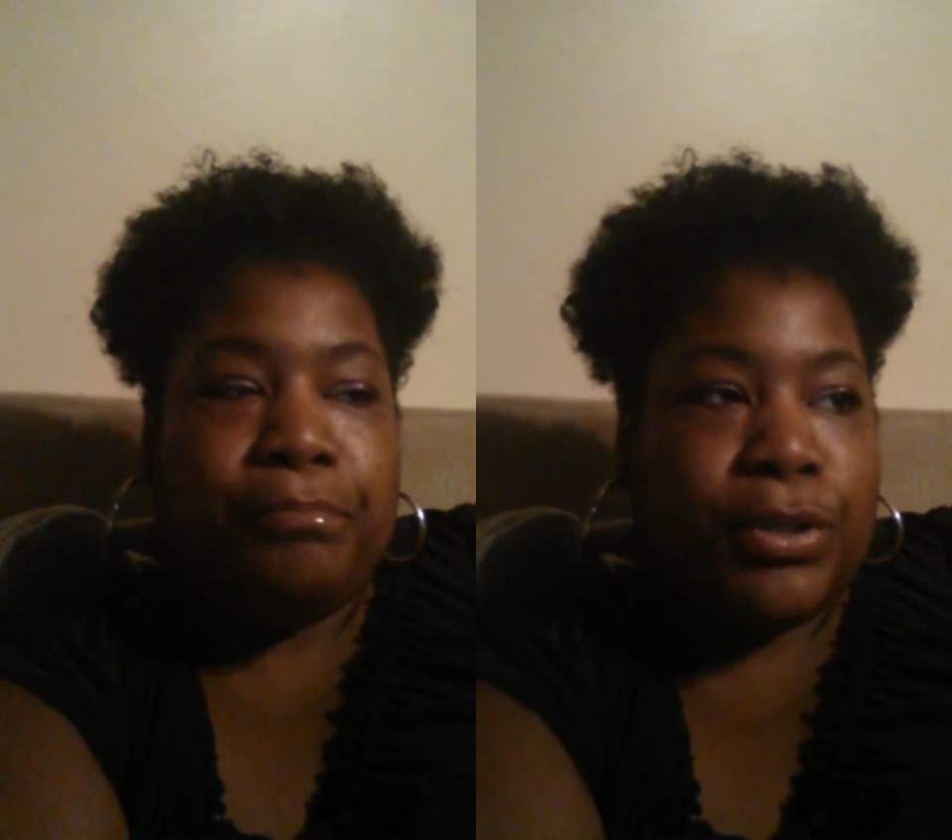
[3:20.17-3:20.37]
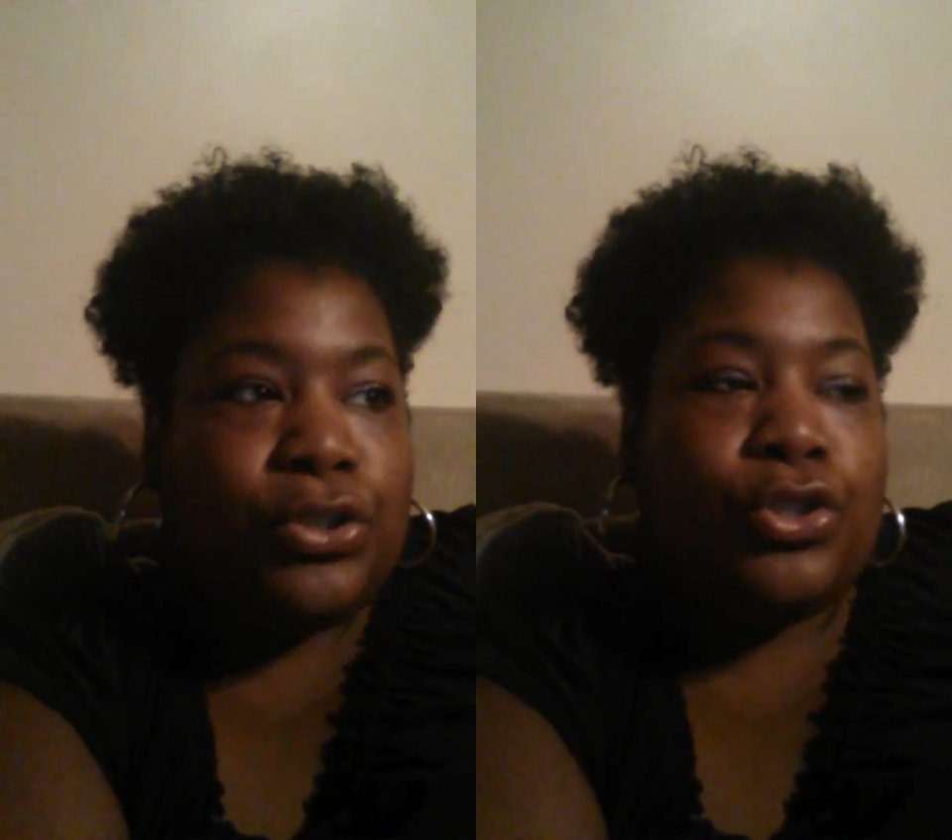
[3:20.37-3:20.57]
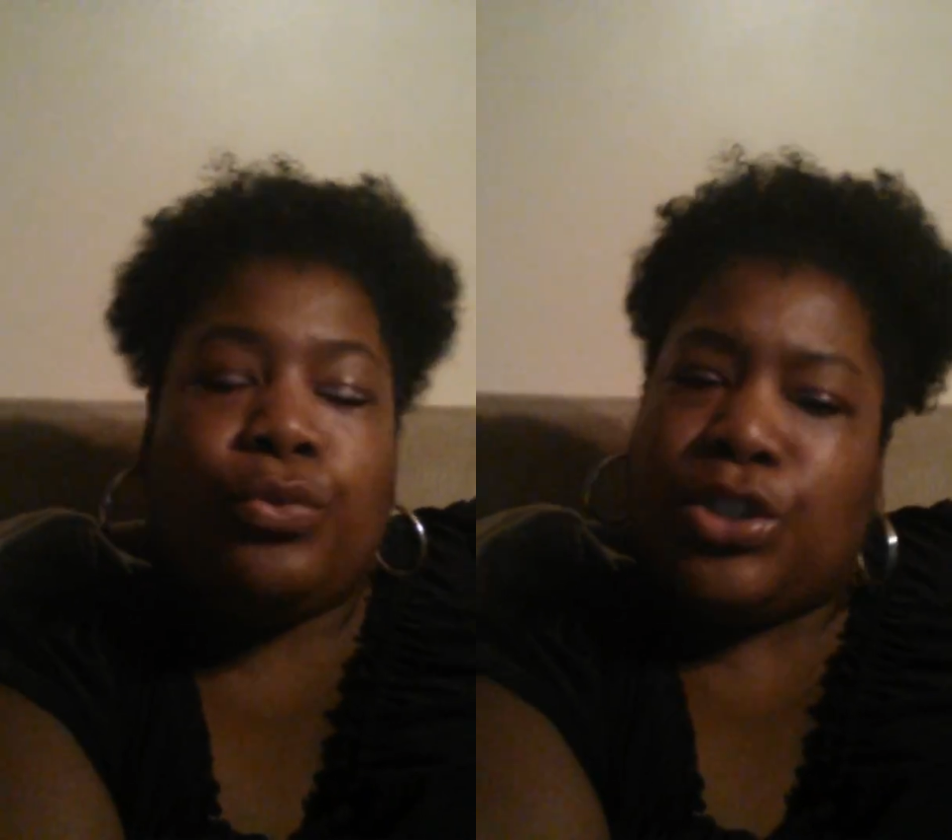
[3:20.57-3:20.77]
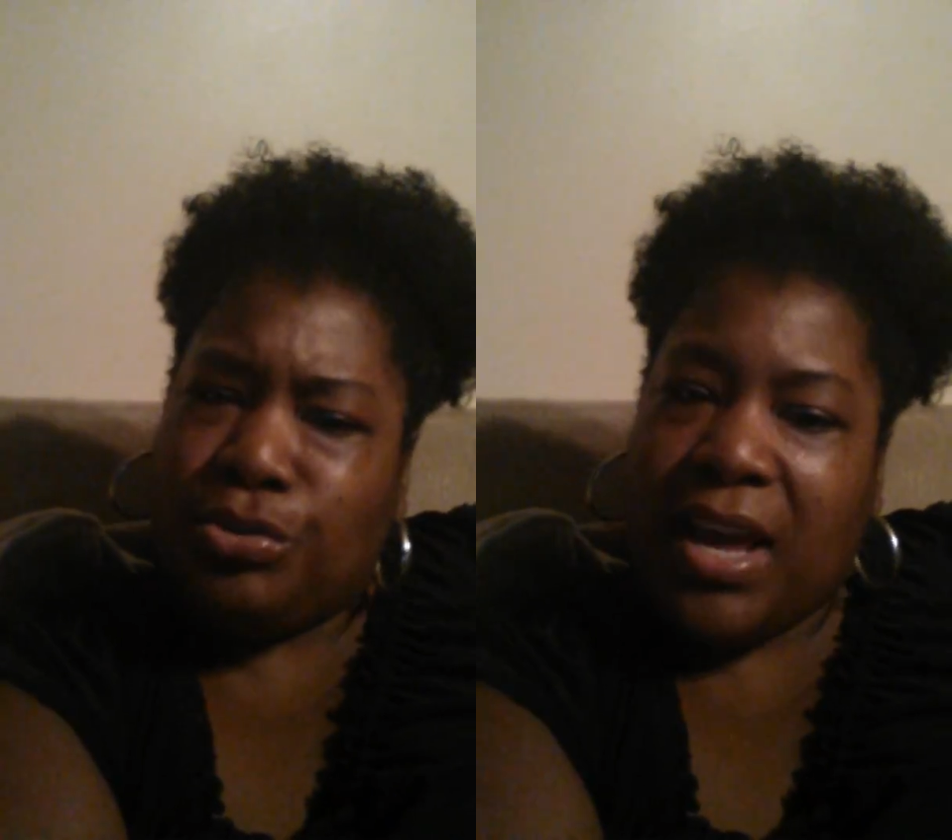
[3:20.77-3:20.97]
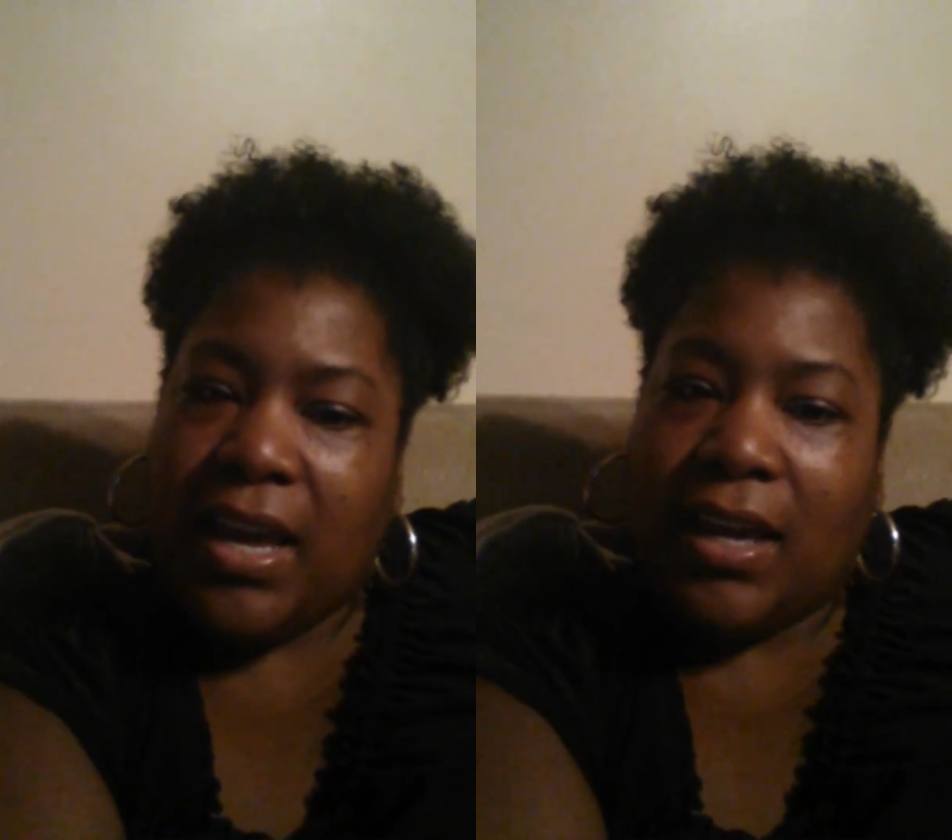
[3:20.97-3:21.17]
but do
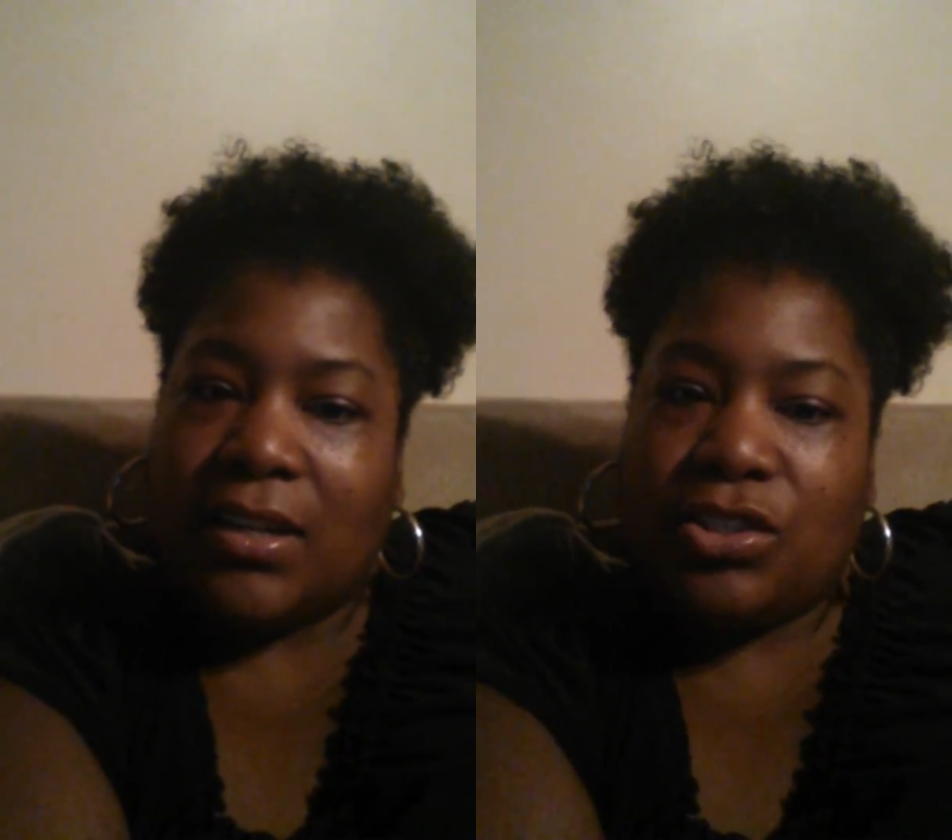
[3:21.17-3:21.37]
what you can.